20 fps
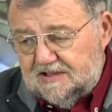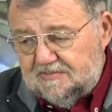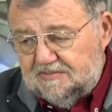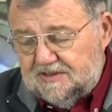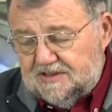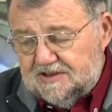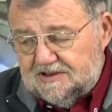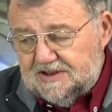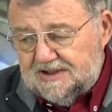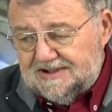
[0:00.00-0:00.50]

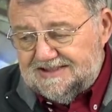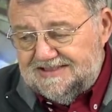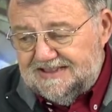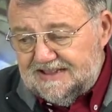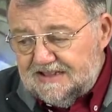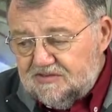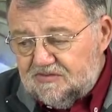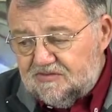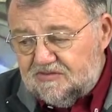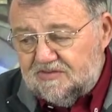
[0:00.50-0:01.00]
And you can
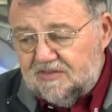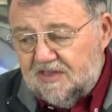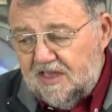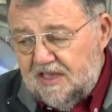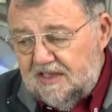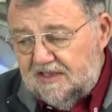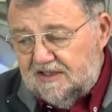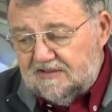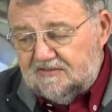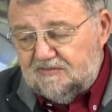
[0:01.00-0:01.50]
see
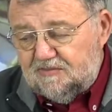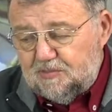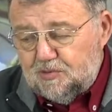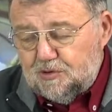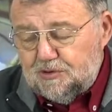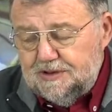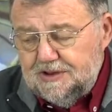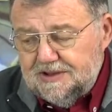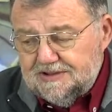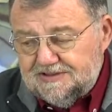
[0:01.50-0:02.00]
here when a
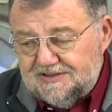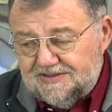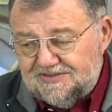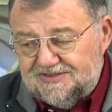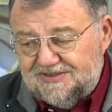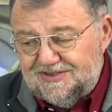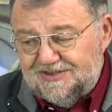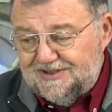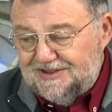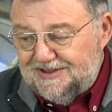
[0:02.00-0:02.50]
truck
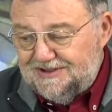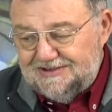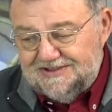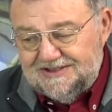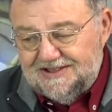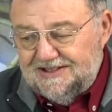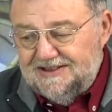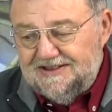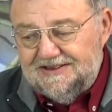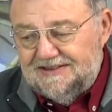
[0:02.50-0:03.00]
comes,
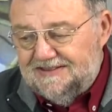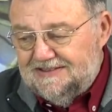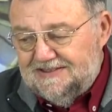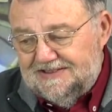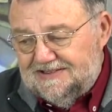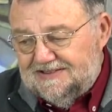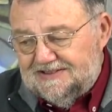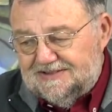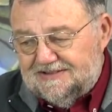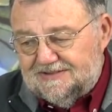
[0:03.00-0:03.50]
I
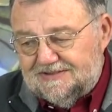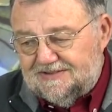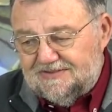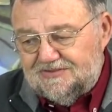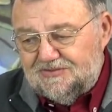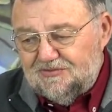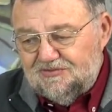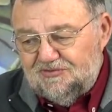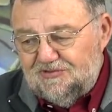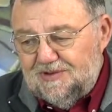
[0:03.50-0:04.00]
thought now
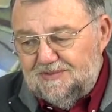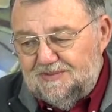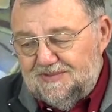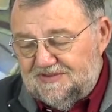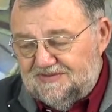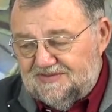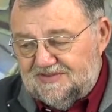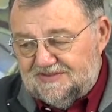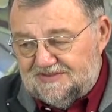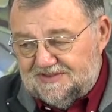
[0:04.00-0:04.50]
the device
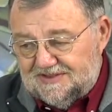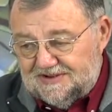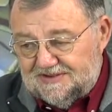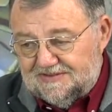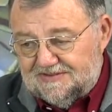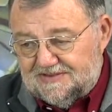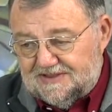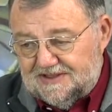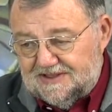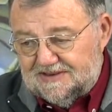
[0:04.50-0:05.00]
will
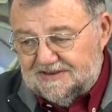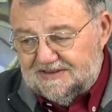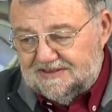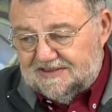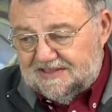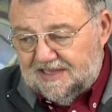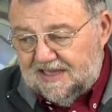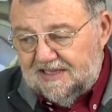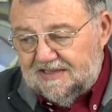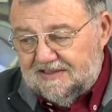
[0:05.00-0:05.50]
explode,
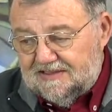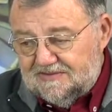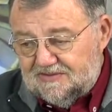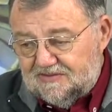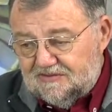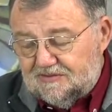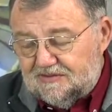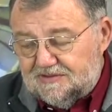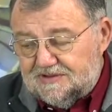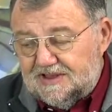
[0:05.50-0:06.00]
but no, it
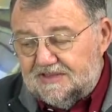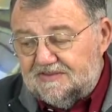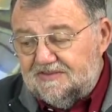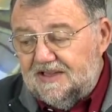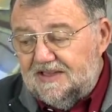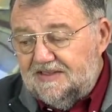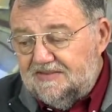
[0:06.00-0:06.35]
isn't that